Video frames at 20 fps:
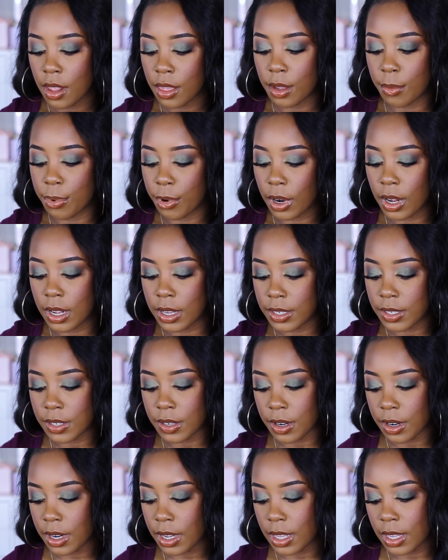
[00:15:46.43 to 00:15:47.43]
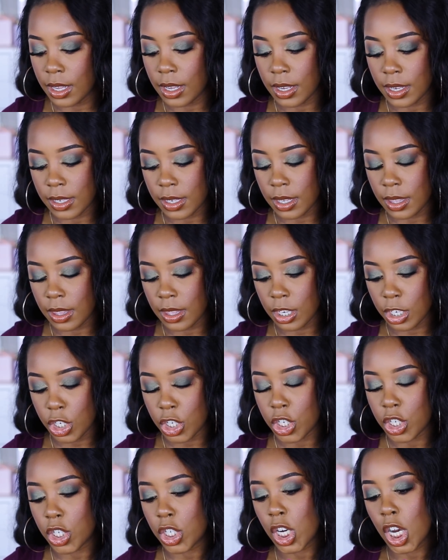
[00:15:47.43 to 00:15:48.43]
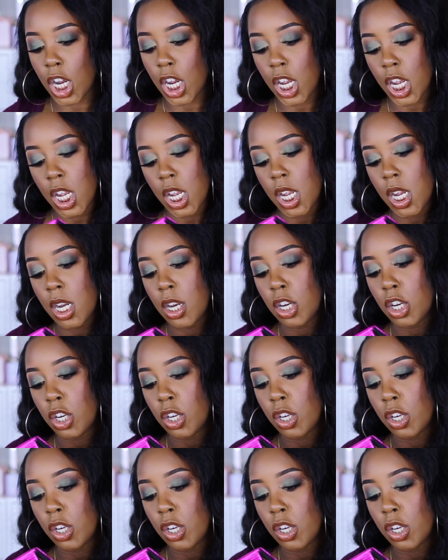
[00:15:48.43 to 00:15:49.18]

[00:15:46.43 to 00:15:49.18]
The bronzer is in the shade